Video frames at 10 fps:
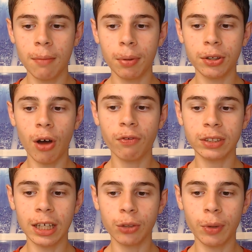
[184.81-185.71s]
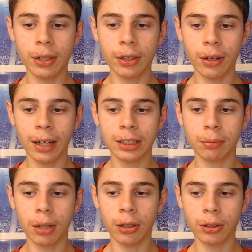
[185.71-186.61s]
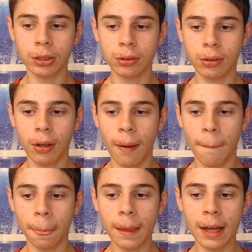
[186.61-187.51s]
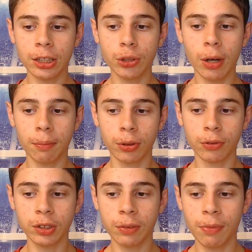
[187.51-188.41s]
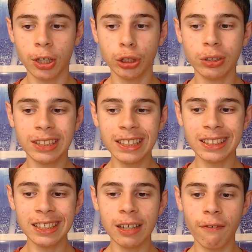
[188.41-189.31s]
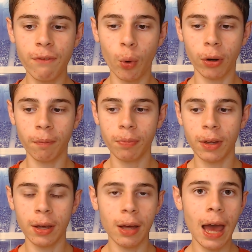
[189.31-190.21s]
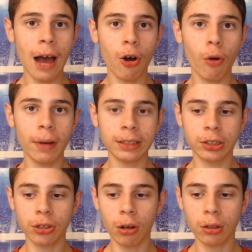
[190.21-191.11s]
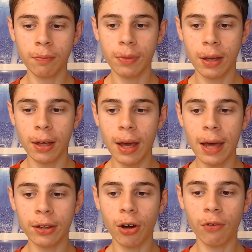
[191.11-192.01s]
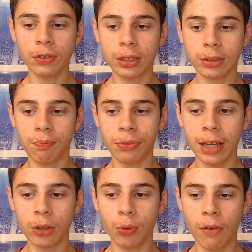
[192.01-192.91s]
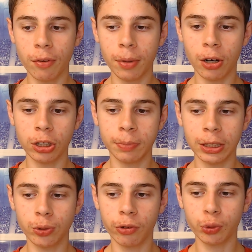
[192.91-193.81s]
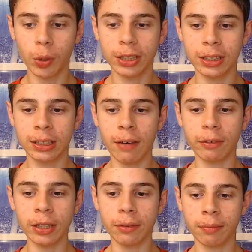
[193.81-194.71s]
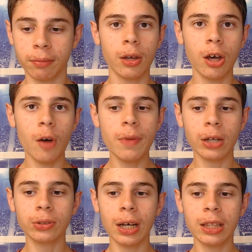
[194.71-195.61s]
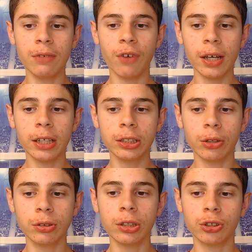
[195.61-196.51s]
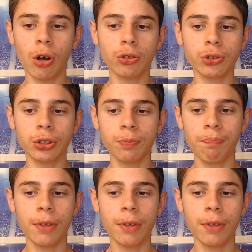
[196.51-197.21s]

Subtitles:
But the Dolphins get the win here against the Broncos, and Tua improves to 16-4 at home as the starter. And the Dolphins get the win over the Broncos by a score of 26-17. Up next, we got the Vikings hosting the Chargers.